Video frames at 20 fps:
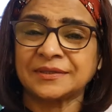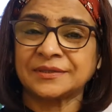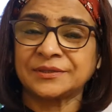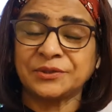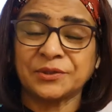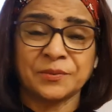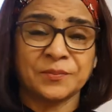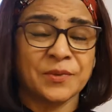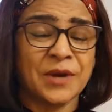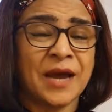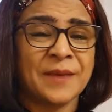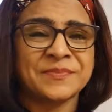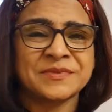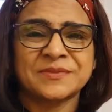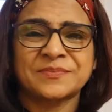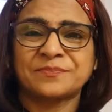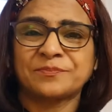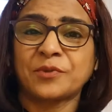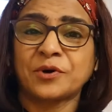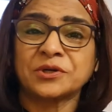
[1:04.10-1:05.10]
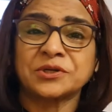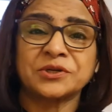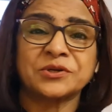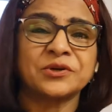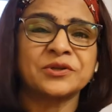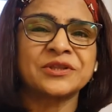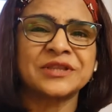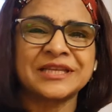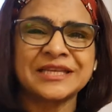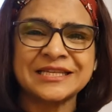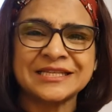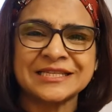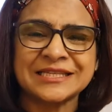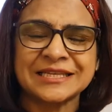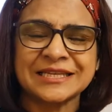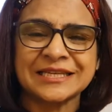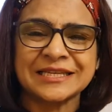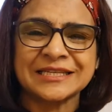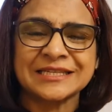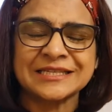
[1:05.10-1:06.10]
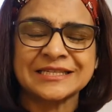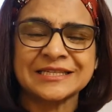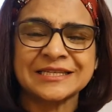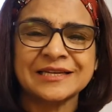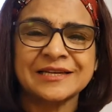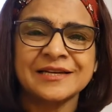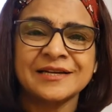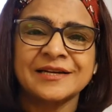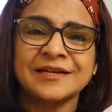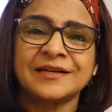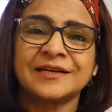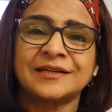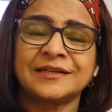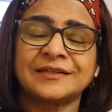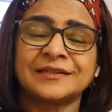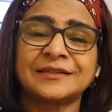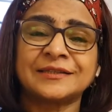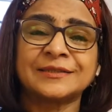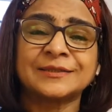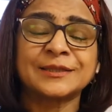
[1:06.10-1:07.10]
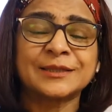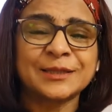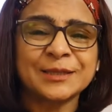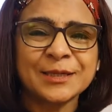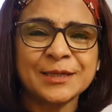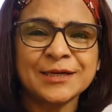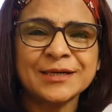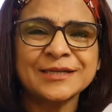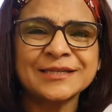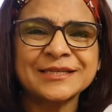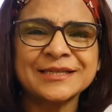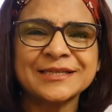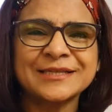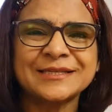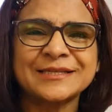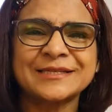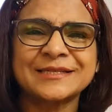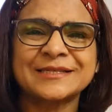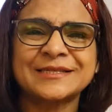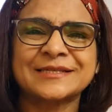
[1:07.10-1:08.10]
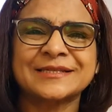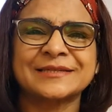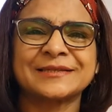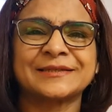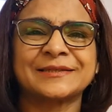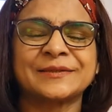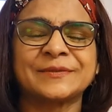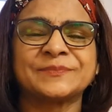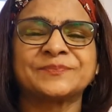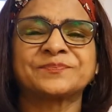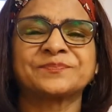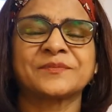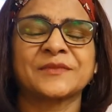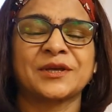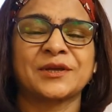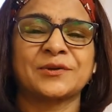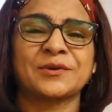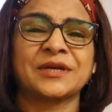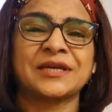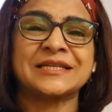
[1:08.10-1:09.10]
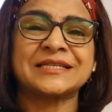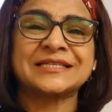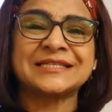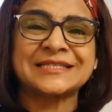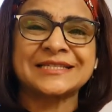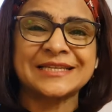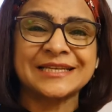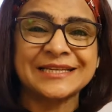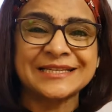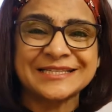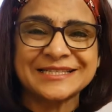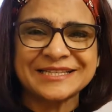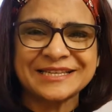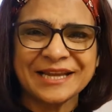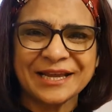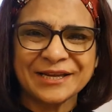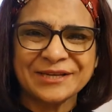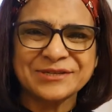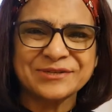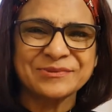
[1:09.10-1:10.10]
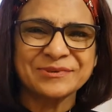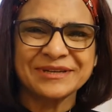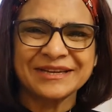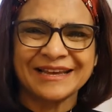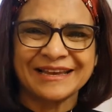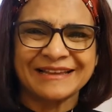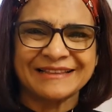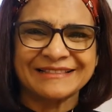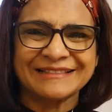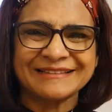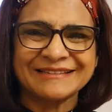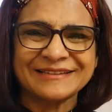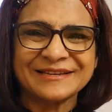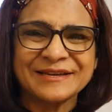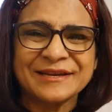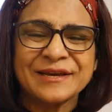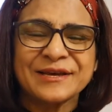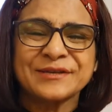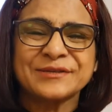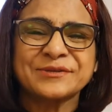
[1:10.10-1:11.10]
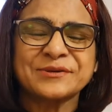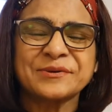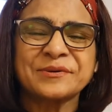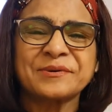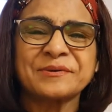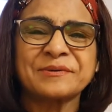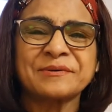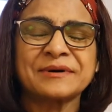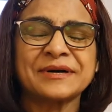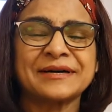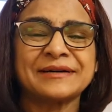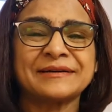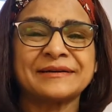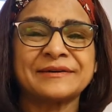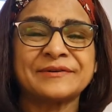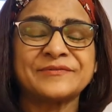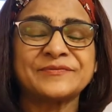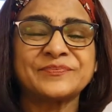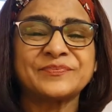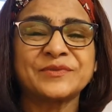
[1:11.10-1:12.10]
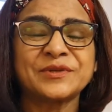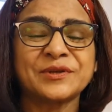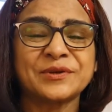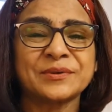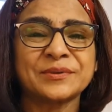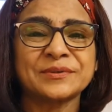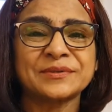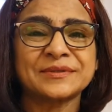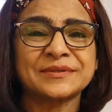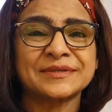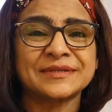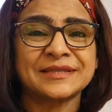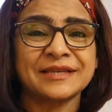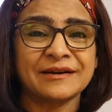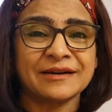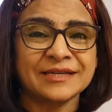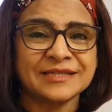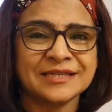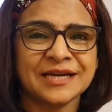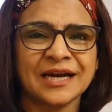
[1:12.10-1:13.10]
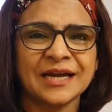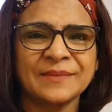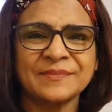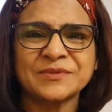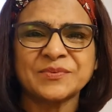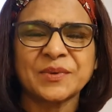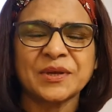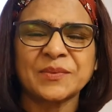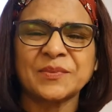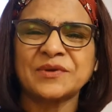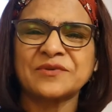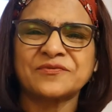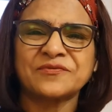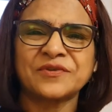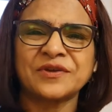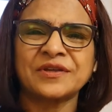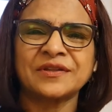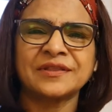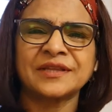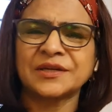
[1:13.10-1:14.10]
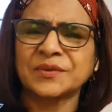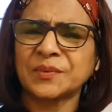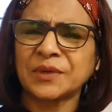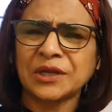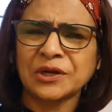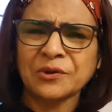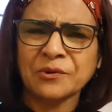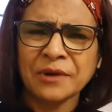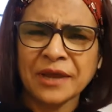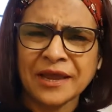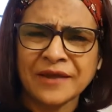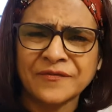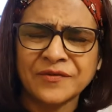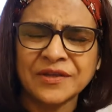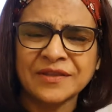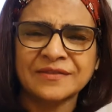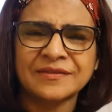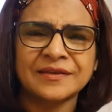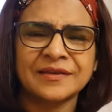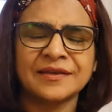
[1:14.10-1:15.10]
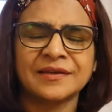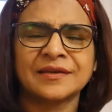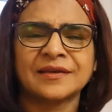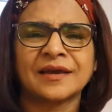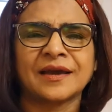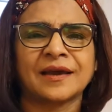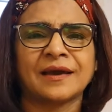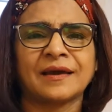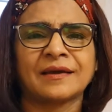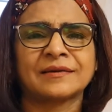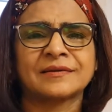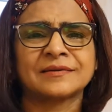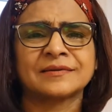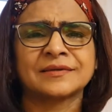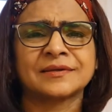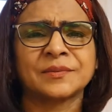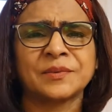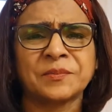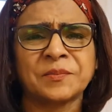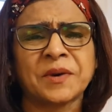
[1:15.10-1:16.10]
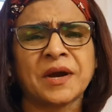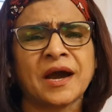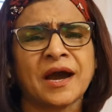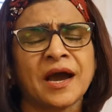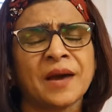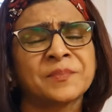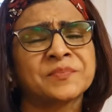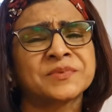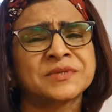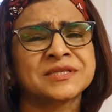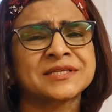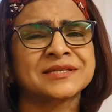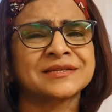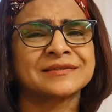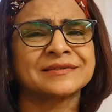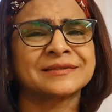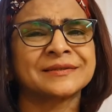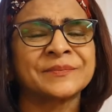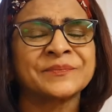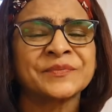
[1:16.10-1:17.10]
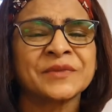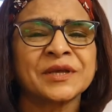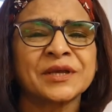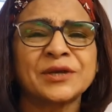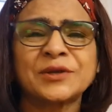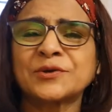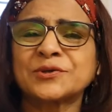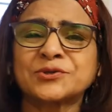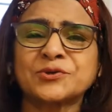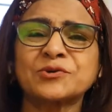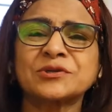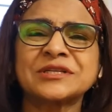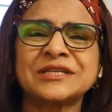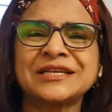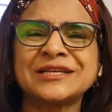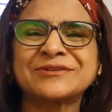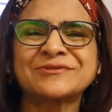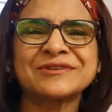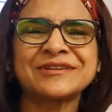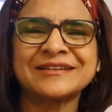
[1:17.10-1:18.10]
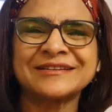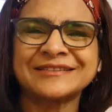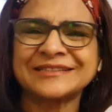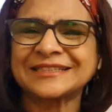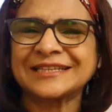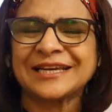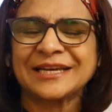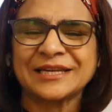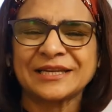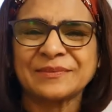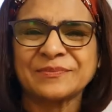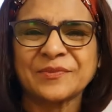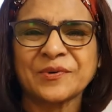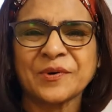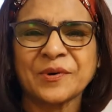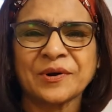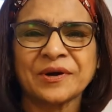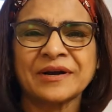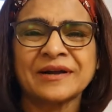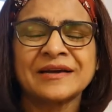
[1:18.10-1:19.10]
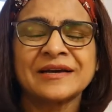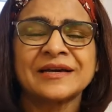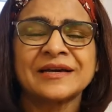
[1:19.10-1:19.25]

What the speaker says: you could perhaps ponder on these things. The third is intellectual health. So there are times when we feel that we know everything and we perhaps don't need to learn anymore.